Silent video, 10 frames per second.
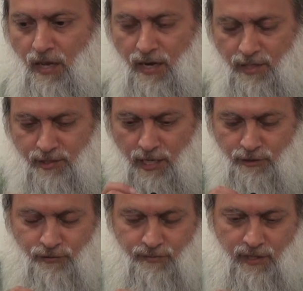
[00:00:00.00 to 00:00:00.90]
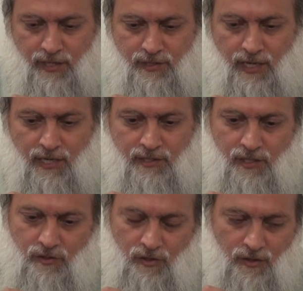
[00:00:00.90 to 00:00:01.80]
And he says from the inside, he
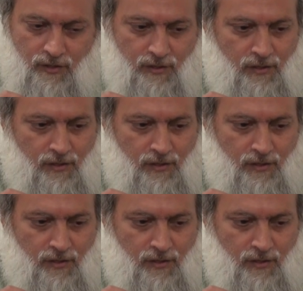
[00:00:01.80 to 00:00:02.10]
says, look,